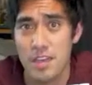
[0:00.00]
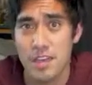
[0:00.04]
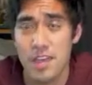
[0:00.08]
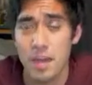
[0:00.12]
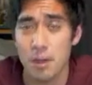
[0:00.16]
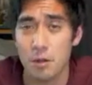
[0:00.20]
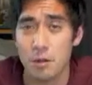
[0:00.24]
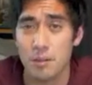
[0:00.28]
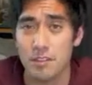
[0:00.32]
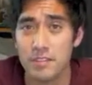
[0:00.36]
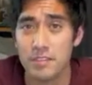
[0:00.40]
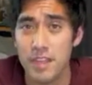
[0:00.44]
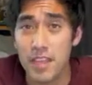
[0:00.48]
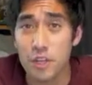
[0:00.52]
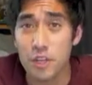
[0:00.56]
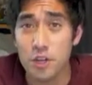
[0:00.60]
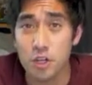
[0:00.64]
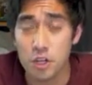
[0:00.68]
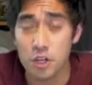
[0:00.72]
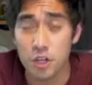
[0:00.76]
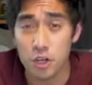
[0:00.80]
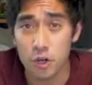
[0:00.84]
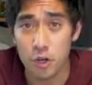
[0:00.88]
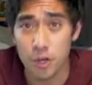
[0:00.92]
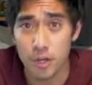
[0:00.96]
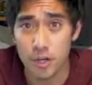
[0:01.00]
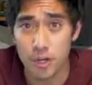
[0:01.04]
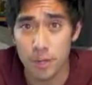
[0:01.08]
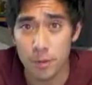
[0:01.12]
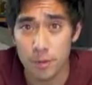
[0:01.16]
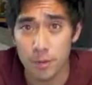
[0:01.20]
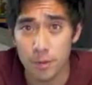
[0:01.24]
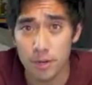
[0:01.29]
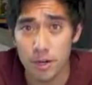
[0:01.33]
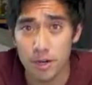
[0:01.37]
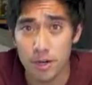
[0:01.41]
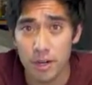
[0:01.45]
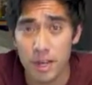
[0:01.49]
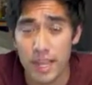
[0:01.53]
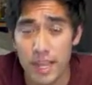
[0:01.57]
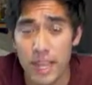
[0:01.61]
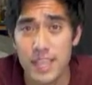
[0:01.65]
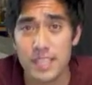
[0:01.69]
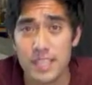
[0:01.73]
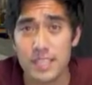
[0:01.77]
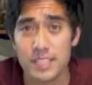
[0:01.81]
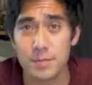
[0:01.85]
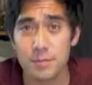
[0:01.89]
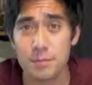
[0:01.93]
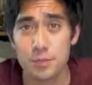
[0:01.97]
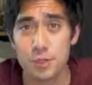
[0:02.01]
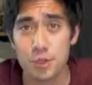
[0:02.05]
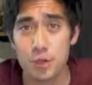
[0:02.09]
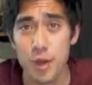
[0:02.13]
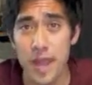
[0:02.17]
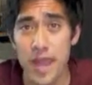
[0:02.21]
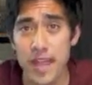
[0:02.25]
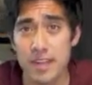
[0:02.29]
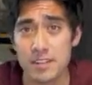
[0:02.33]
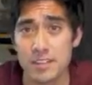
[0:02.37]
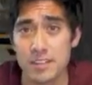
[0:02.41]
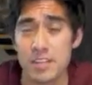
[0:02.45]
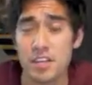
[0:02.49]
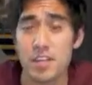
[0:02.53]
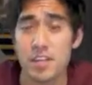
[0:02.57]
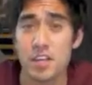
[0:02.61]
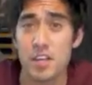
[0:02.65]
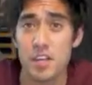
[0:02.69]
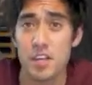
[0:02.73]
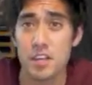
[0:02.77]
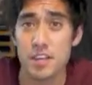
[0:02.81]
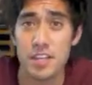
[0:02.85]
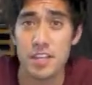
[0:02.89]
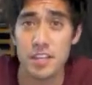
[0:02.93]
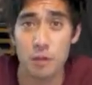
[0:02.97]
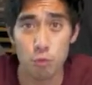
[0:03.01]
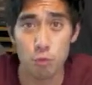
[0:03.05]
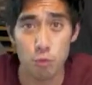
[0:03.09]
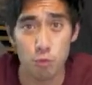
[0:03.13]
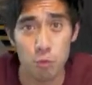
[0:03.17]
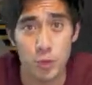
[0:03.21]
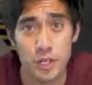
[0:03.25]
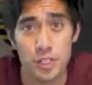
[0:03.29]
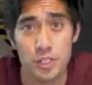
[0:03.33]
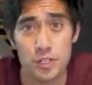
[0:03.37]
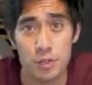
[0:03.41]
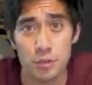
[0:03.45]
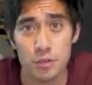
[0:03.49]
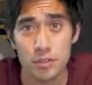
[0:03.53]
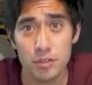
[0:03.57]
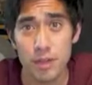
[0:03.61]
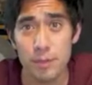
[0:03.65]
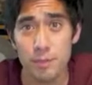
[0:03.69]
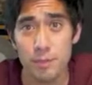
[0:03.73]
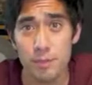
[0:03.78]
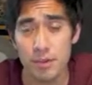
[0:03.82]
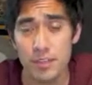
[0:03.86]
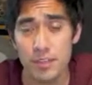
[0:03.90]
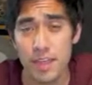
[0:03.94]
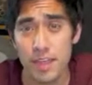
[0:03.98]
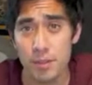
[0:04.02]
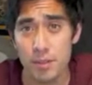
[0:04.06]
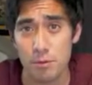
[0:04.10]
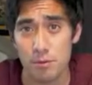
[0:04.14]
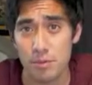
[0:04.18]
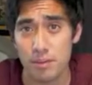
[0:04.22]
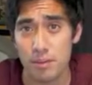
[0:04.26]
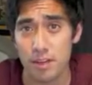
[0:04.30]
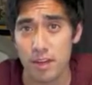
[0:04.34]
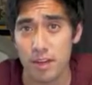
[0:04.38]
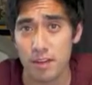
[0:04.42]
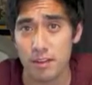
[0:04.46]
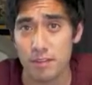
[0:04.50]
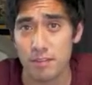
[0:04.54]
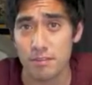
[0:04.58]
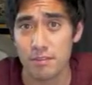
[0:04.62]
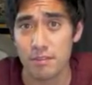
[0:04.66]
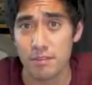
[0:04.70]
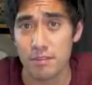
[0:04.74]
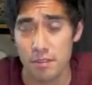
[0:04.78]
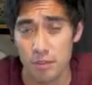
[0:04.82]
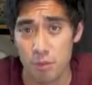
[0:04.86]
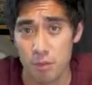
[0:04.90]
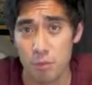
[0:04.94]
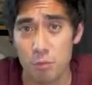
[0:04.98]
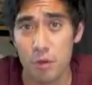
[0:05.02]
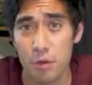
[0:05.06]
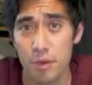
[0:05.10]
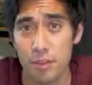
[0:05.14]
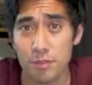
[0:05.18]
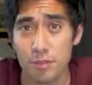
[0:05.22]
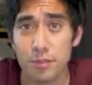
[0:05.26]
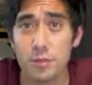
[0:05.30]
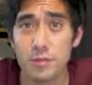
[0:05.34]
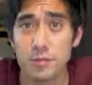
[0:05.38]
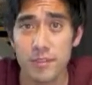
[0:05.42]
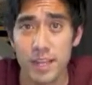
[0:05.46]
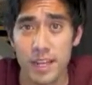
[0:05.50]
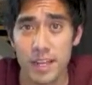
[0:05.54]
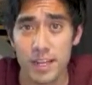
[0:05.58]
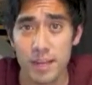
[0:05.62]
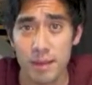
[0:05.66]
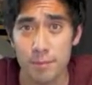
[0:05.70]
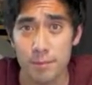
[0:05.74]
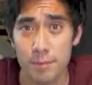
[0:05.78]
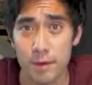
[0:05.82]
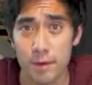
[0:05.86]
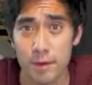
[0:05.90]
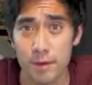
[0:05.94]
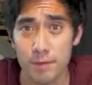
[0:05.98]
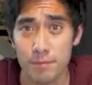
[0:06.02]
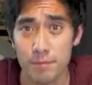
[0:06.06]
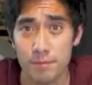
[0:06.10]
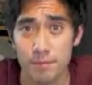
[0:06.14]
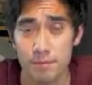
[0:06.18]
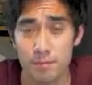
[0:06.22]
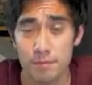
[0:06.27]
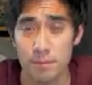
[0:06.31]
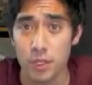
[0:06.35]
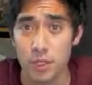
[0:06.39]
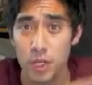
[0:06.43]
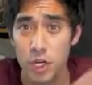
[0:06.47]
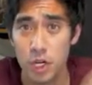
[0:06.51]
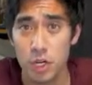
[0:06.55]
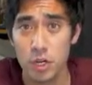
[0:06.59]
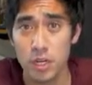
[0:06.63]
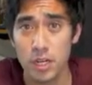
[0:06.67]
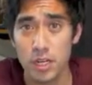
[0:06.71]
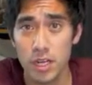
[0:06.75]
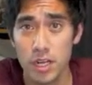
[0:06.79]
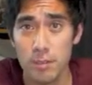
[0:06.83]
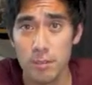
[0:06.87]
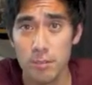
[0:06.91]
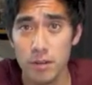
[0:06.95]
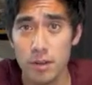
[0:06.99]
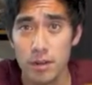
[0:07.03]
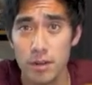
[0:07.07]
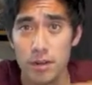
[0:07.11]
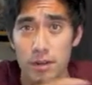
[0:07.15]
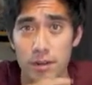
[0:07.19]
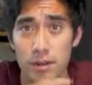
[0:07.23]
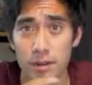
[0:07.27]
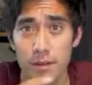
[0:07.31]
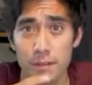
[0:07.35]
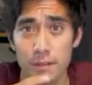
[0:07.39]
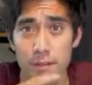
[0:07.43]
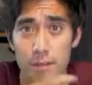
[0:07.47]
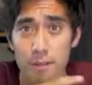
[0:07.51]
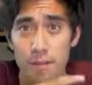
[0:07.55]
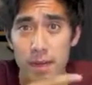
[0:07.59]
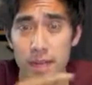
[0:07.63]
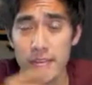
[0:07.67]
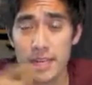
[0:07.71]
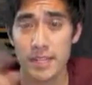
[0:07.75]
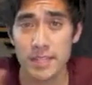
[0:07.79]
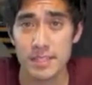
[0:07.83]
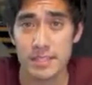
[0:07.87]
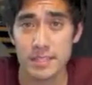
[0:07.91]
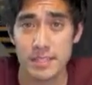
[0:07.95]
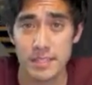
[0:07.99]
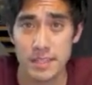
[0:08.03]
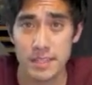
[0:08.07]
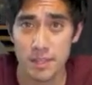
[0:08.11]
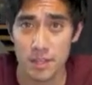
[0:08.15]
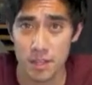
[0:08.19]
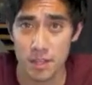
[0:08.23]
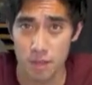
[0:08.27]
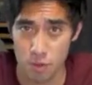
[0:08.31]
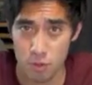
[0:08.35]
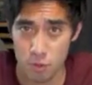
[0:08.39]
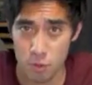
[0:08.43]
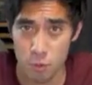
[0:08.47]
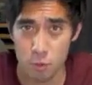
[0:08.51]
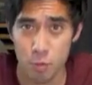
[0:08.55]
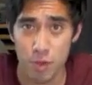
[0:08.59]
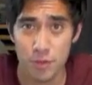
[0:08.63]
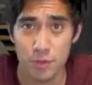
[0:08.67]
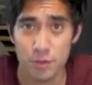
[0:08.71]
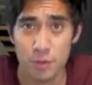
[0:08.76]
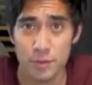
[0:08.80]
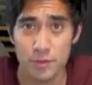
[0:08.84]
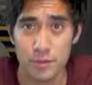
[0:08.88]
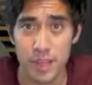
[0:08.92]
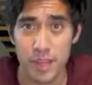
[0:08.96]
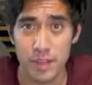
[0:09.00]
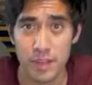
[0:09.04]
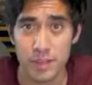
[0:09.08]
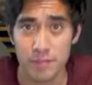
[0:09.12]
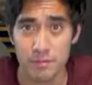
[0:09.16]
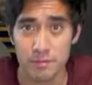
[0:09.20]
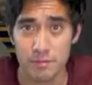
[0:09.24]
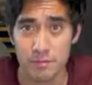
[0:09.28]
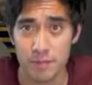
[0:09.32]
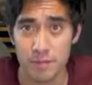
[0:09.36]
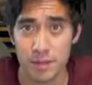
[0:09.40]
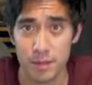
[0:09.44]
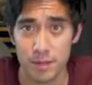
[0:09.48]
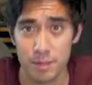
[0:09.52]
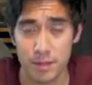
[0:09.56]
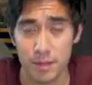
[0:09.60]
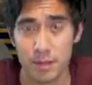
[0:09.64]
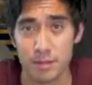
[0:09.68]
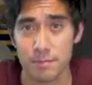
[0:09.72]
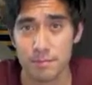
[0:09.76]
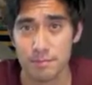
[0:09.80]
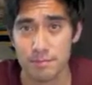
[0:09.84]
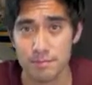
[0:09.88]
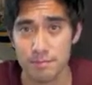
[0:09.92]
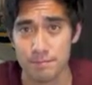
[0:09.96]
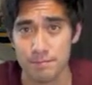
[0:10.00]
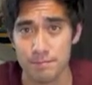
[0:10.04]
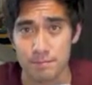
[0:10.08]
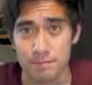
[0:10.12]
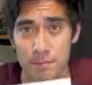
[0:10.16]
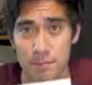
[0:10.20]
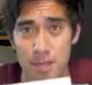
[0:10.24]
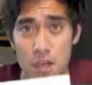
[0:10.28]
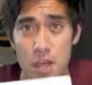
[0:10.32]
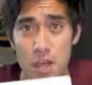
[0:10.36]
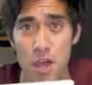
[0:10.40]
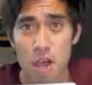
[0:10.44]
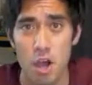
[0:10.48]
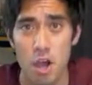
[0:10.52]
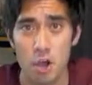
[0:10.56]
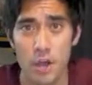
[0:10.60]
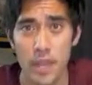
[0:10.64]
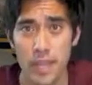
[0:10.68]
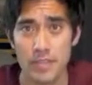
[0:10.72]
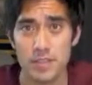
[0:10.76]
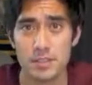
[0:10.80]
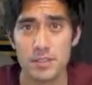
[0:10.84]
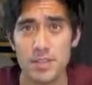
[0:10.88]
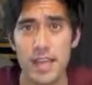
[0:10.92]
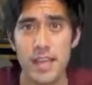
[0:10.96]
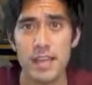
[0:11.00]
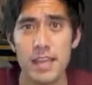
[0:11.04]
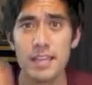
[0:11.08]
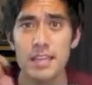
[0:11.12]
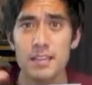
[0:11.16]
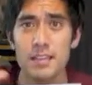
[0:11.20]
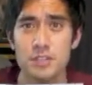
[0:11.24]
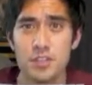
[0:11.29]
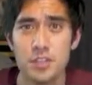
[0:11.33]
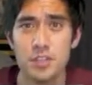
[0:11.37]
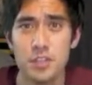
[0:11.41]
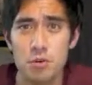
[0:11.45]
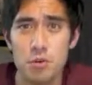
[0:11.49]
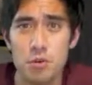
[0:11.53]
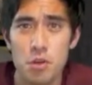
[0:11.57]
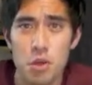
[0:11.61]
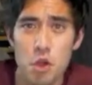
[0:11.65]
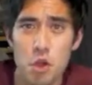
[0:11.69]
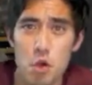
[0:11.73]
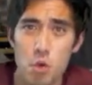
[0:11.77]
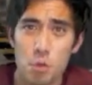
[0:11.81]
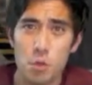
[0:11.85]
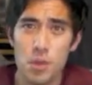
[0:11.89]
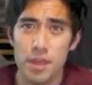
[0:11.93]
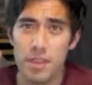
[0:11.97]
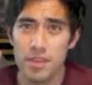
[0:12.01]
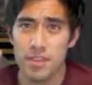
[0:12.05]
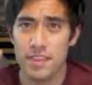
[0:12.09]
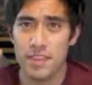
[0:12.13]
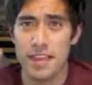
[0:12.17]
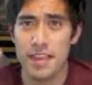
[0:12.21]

Now, take your current number and subtract the original number that you thought of, the 1 through 10 number. Current number minus 1 through 10 number. Okay, so that leaves you with